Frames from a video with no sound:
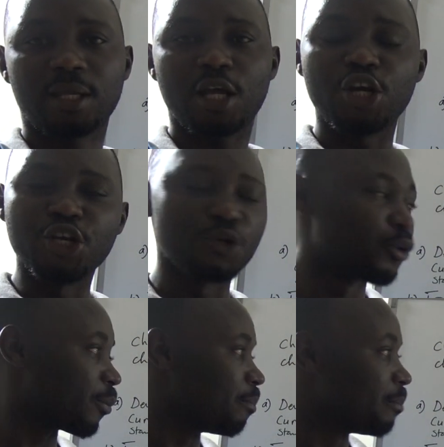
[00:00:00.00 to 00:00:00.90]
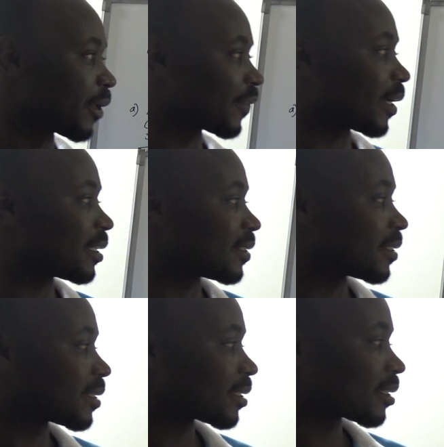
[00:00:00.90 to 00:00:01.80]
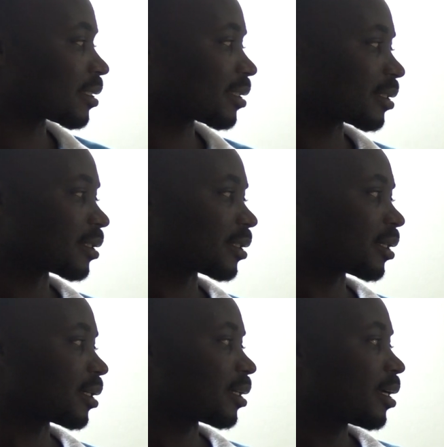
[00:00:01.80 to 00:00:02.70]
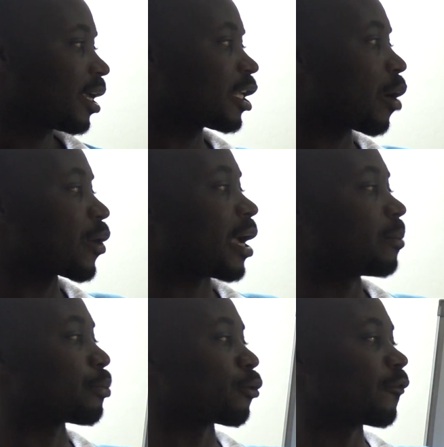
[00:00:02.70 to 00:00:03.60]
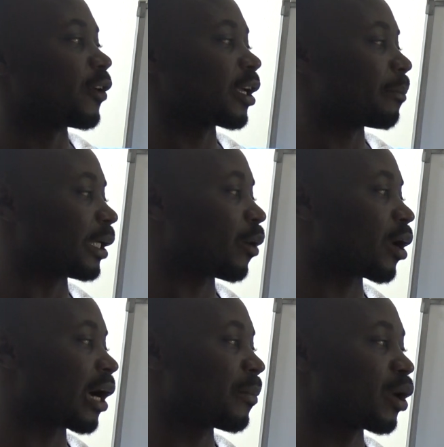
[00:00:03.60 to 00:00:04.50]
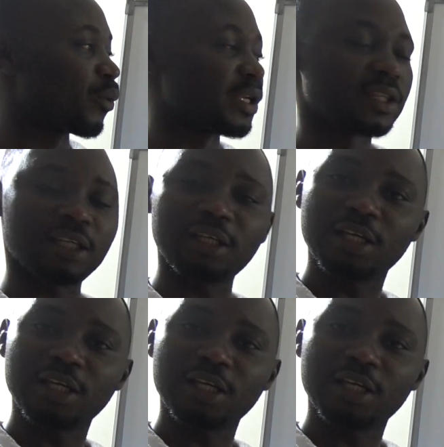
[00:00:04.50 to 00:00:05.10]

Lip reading: new methods. Here we are improving, but here we are coming with the